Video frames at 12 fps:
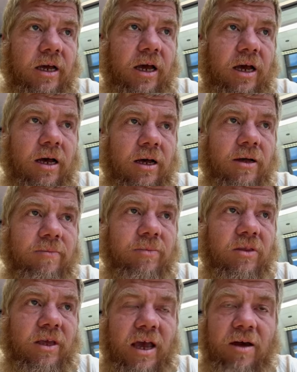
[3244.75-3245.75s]

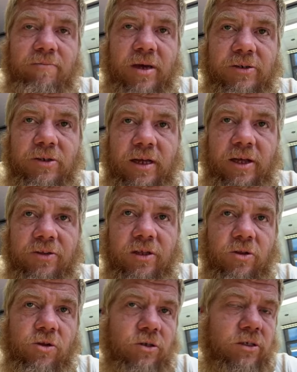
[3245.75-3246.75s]
um, they have mental health issues.